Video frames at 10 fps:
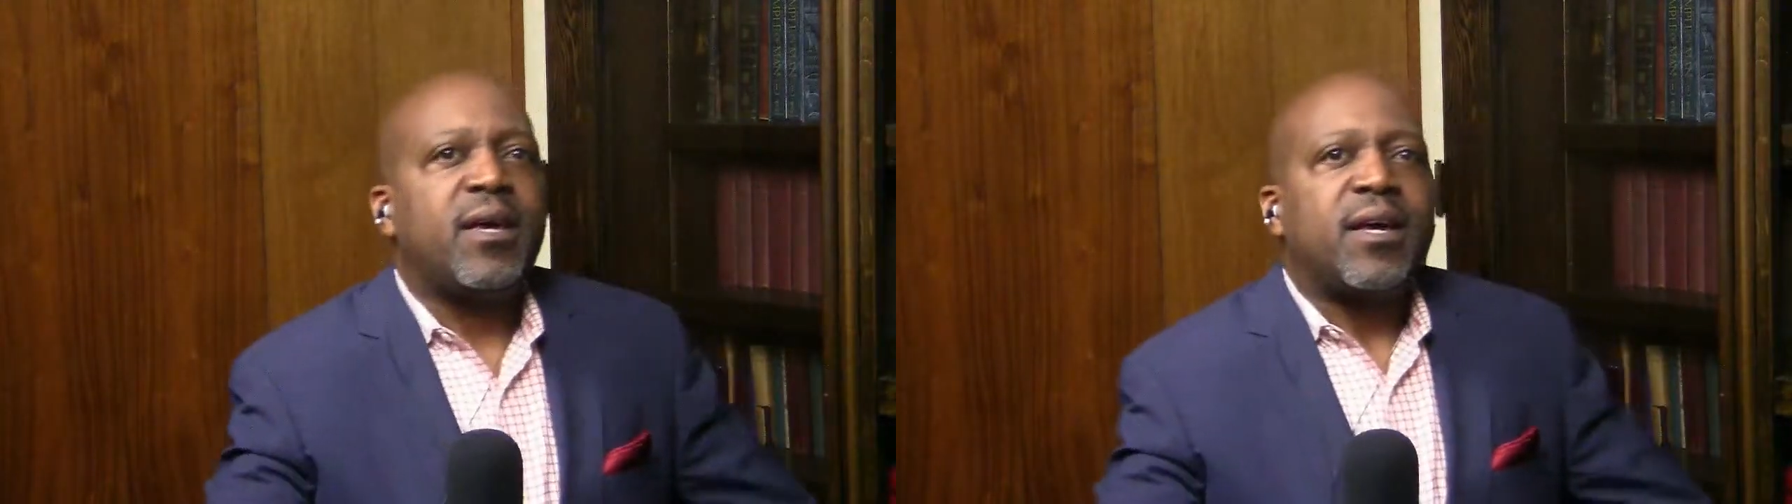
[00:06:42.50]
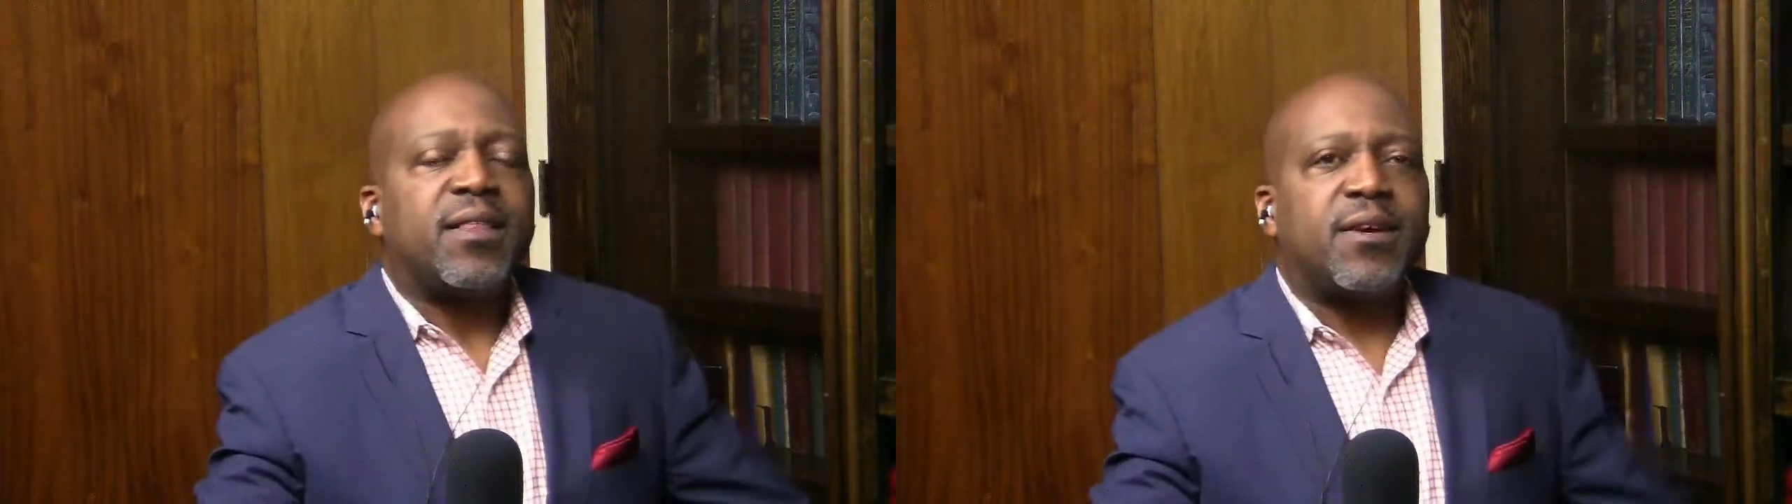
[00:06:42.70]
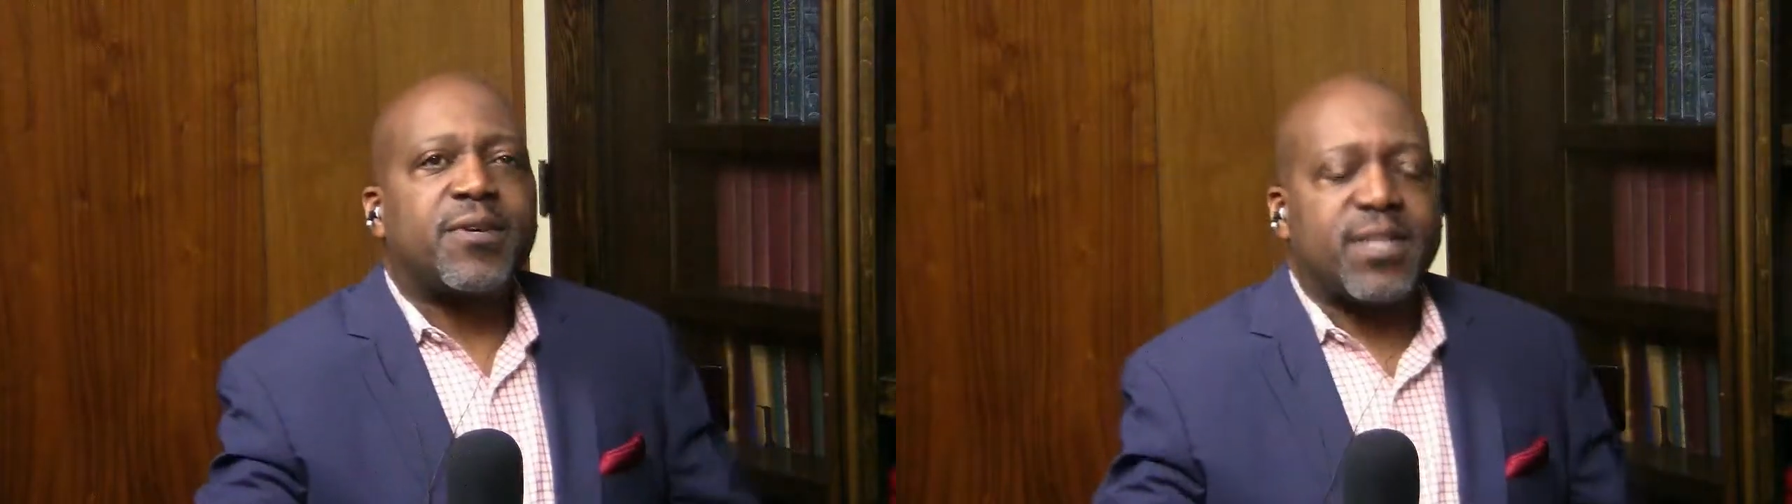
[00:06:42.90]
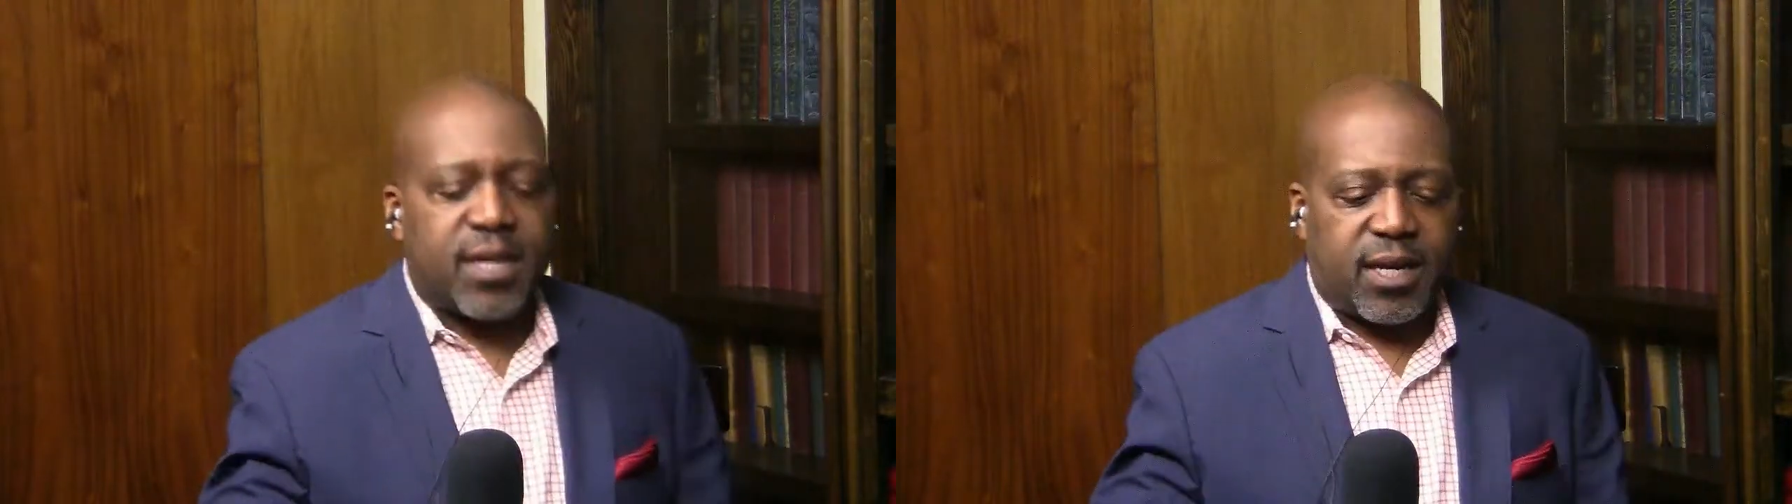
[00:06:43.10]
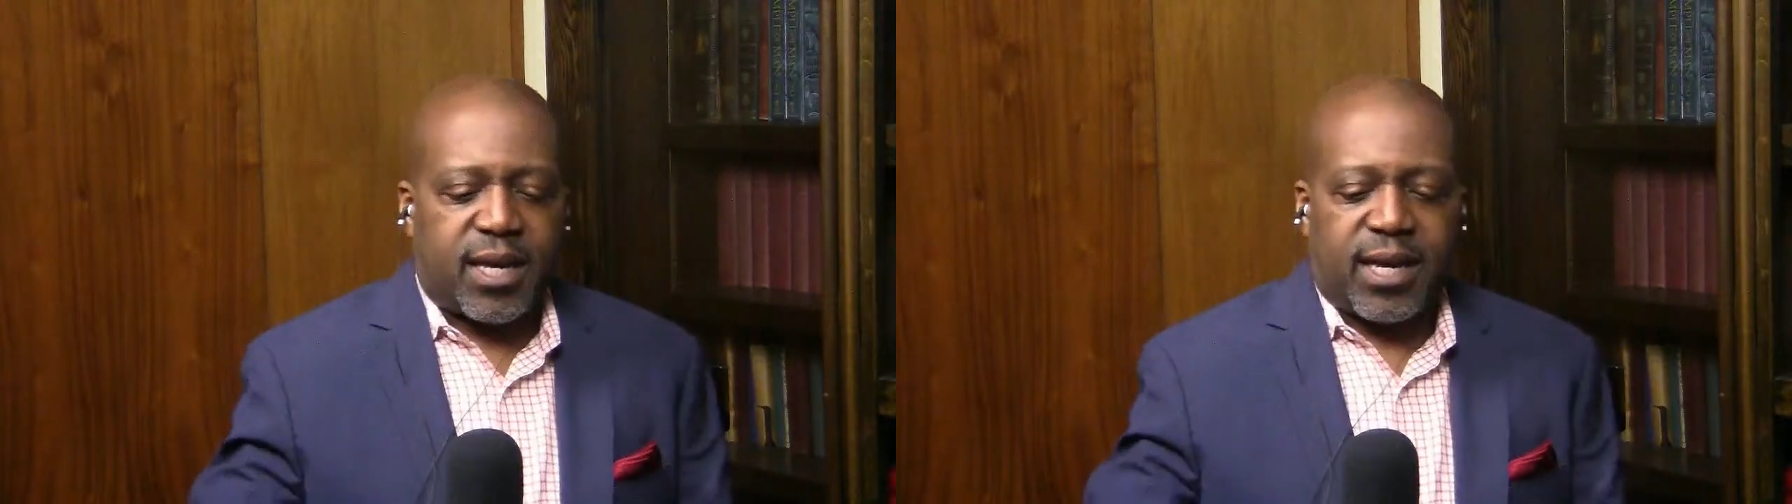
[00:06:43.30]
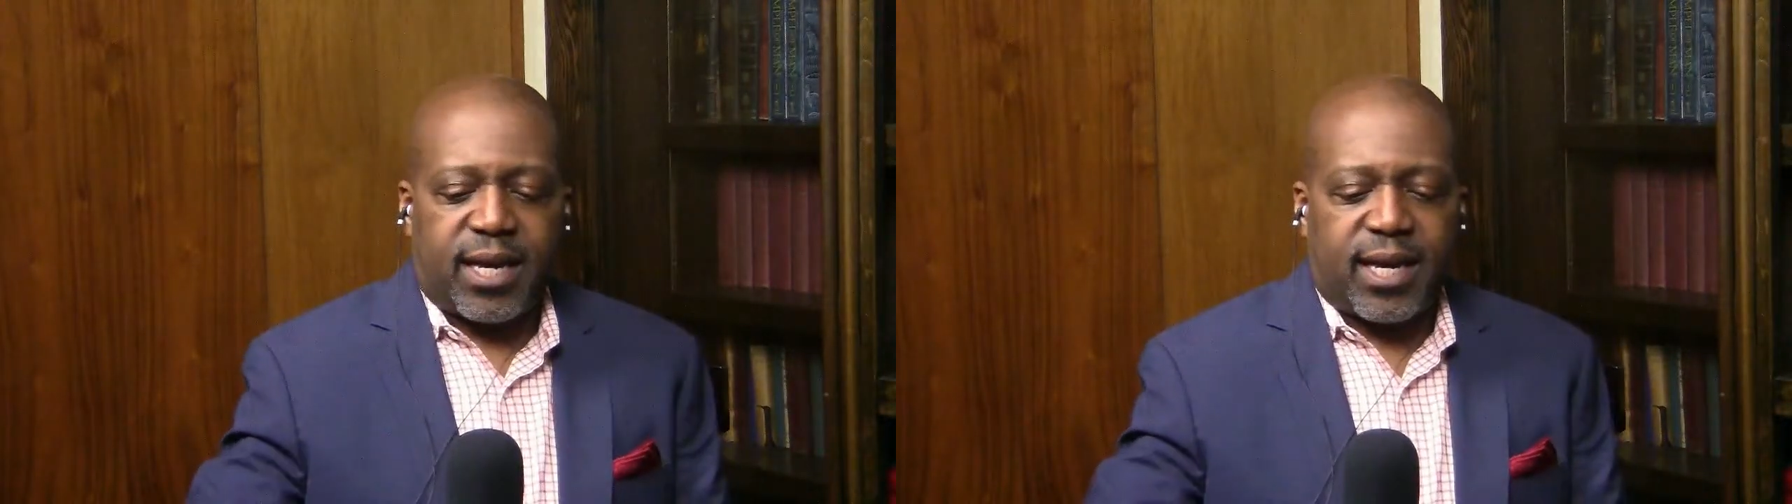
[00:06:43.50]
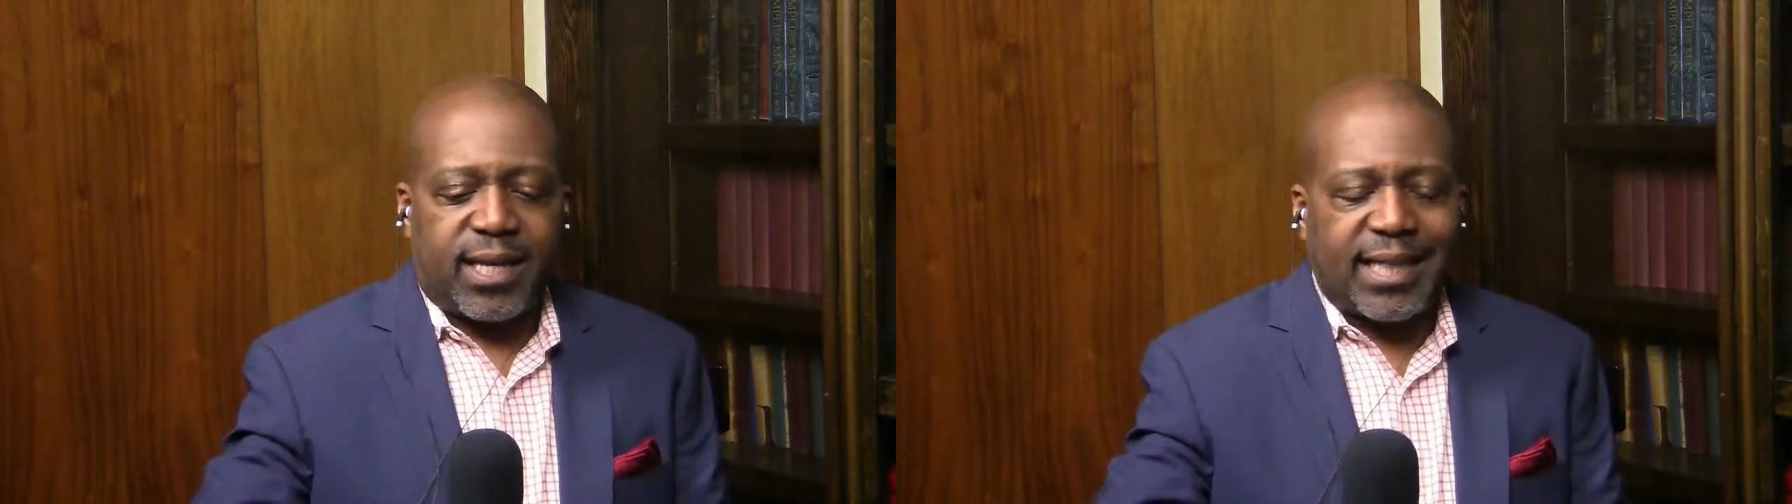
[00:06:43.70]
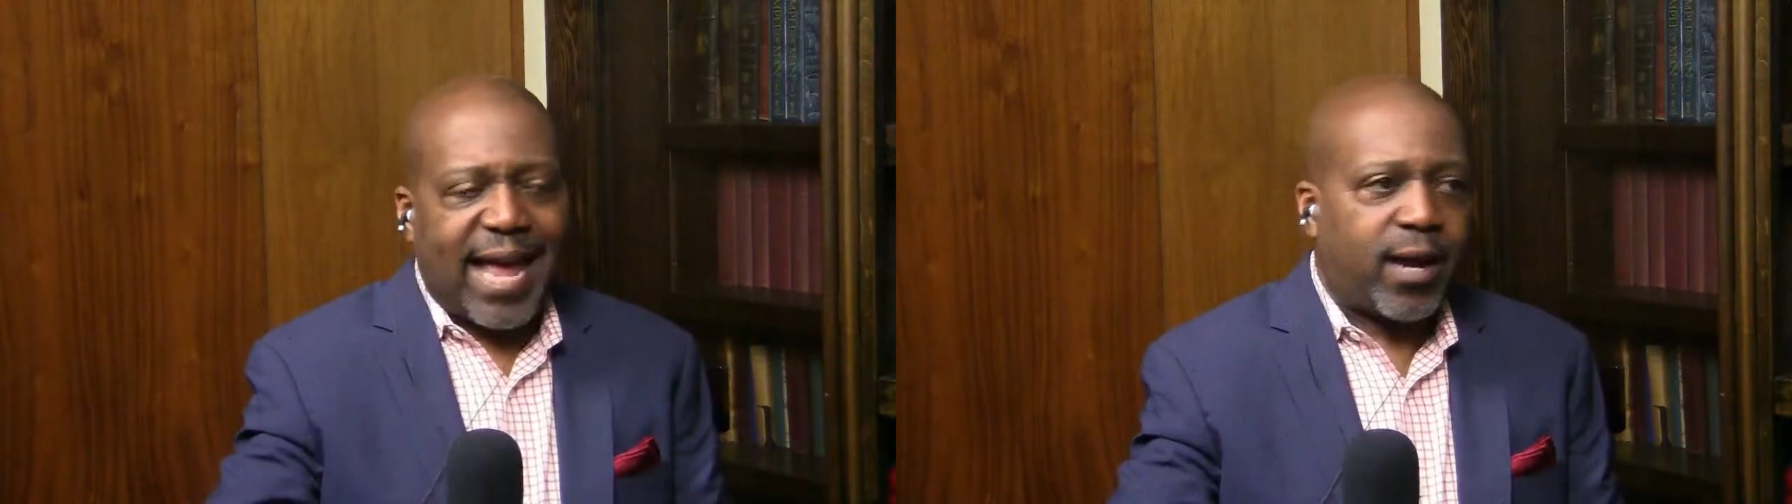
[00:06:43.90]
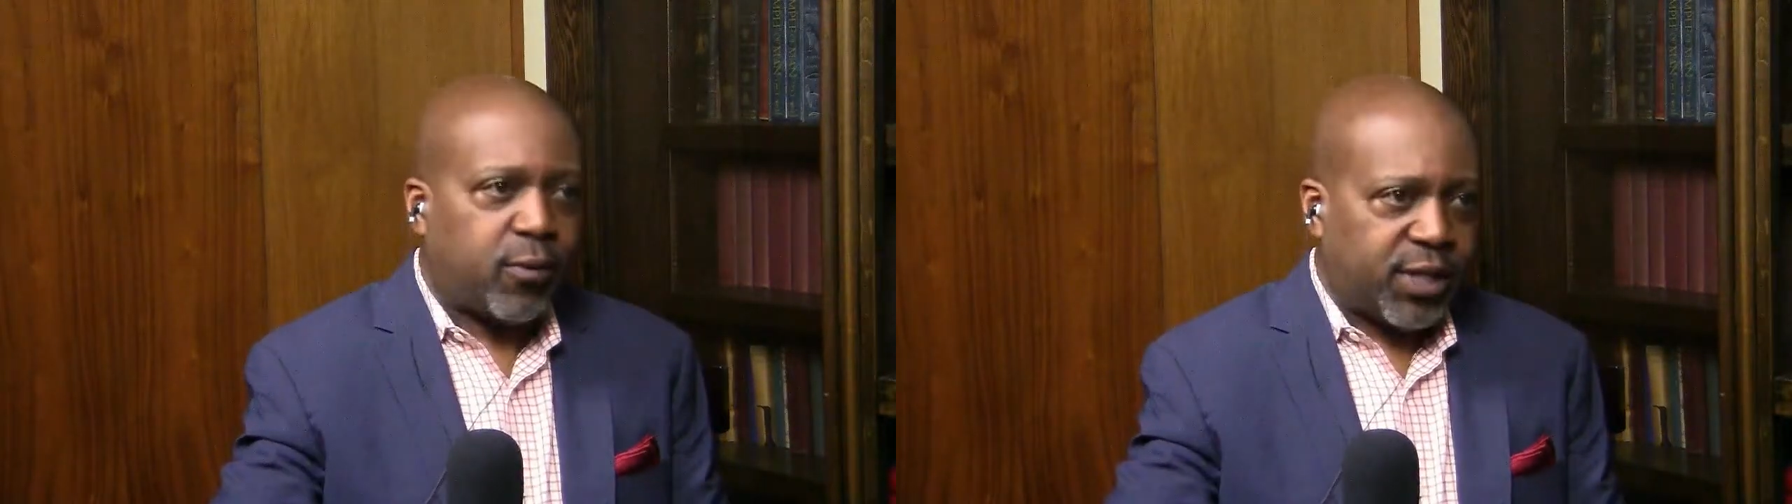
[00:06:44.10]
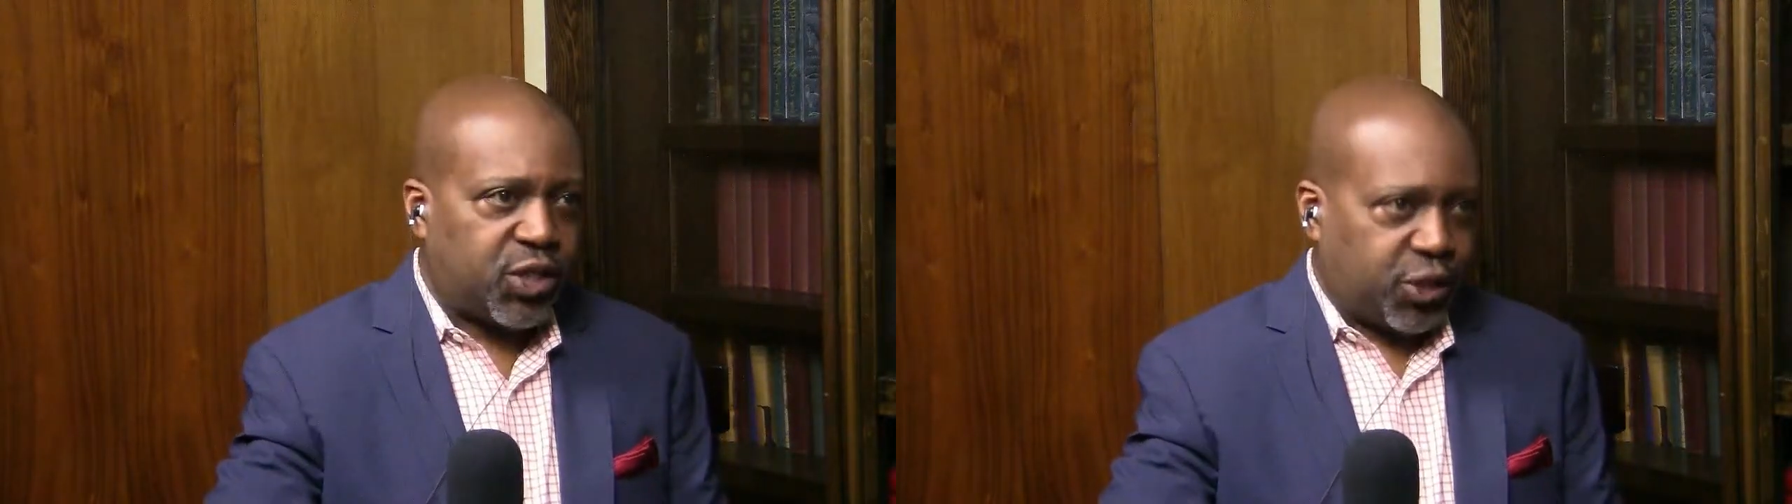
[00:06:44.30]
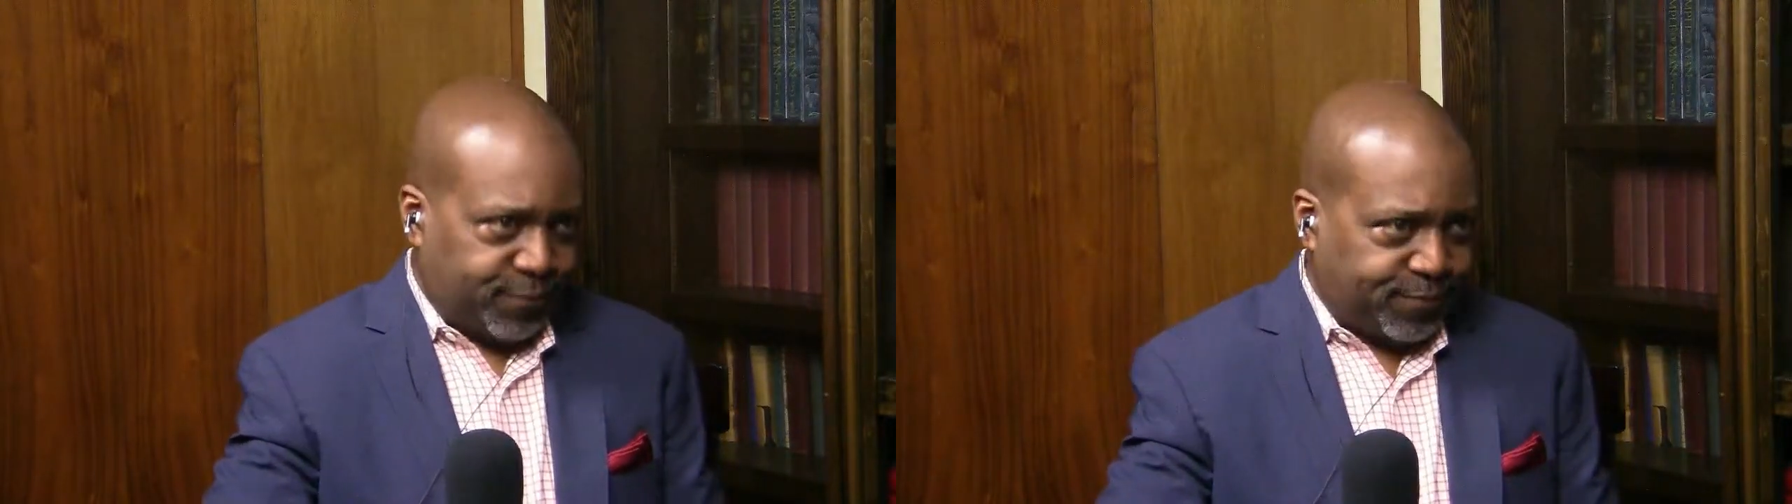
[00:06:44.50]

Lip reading: is a language